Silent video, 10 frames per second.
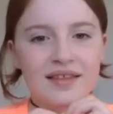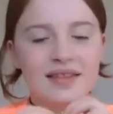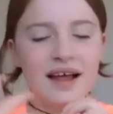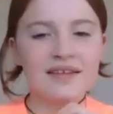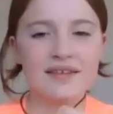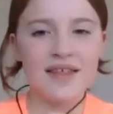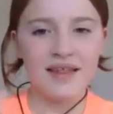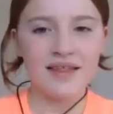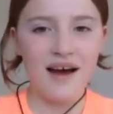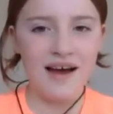that's the
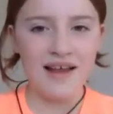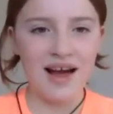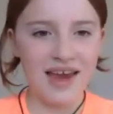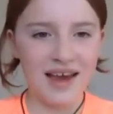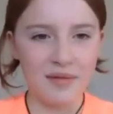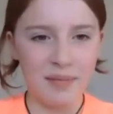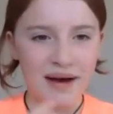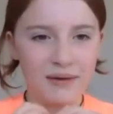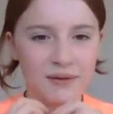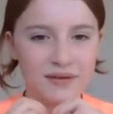thing that I like
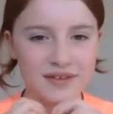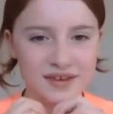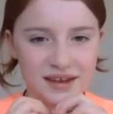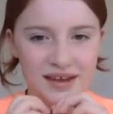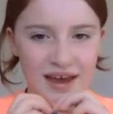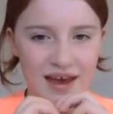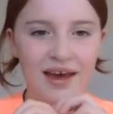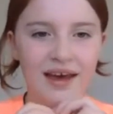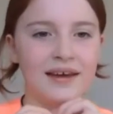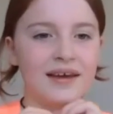about
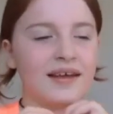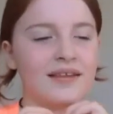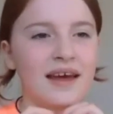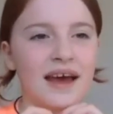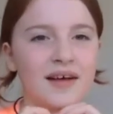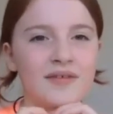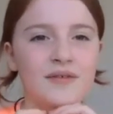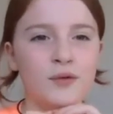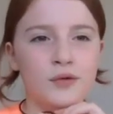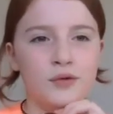TK. They have
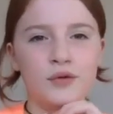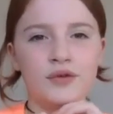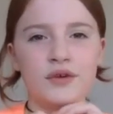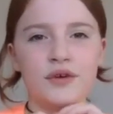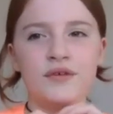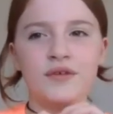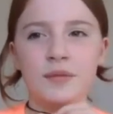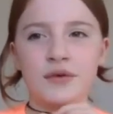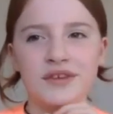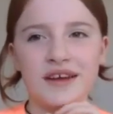all sorts of
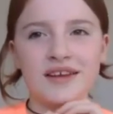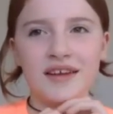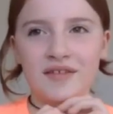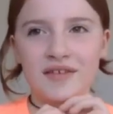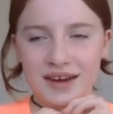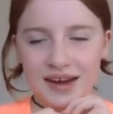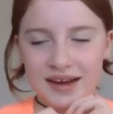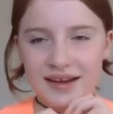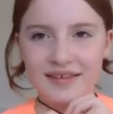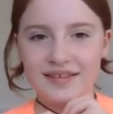sports
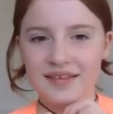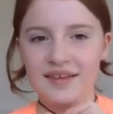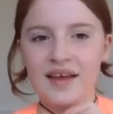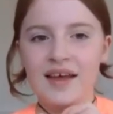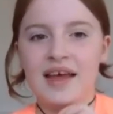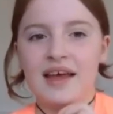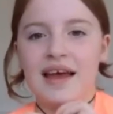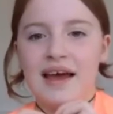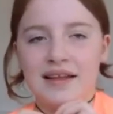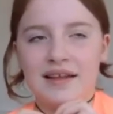activities
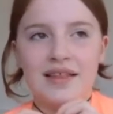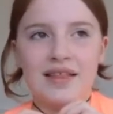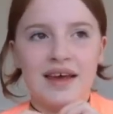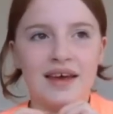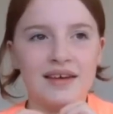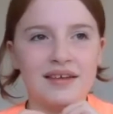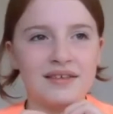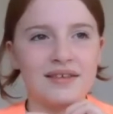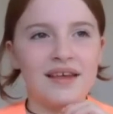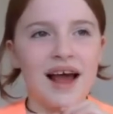and
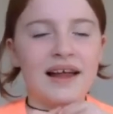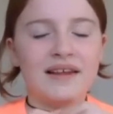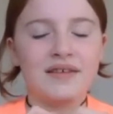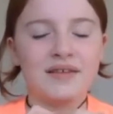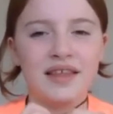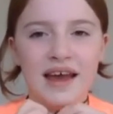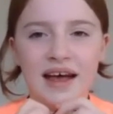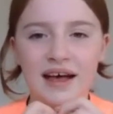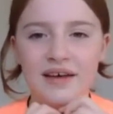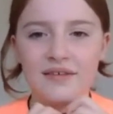things, and they
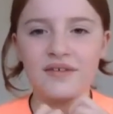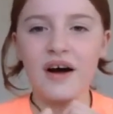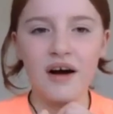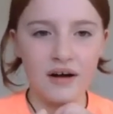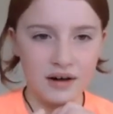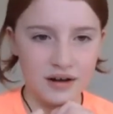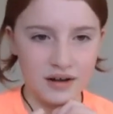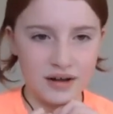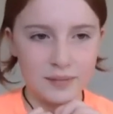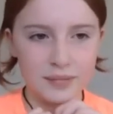have art
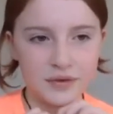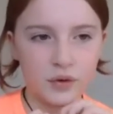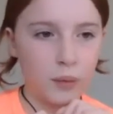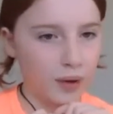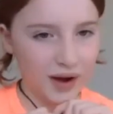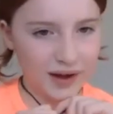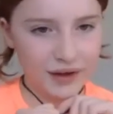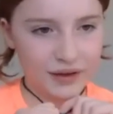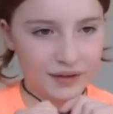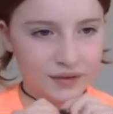clubs,
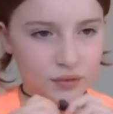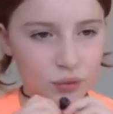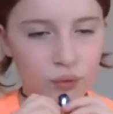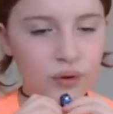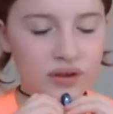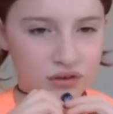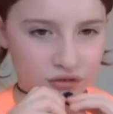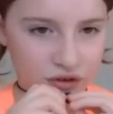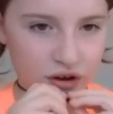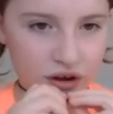choirs,
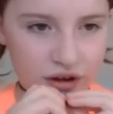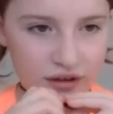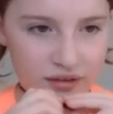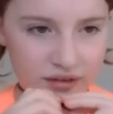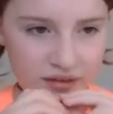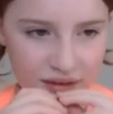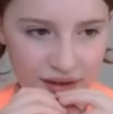orchestras,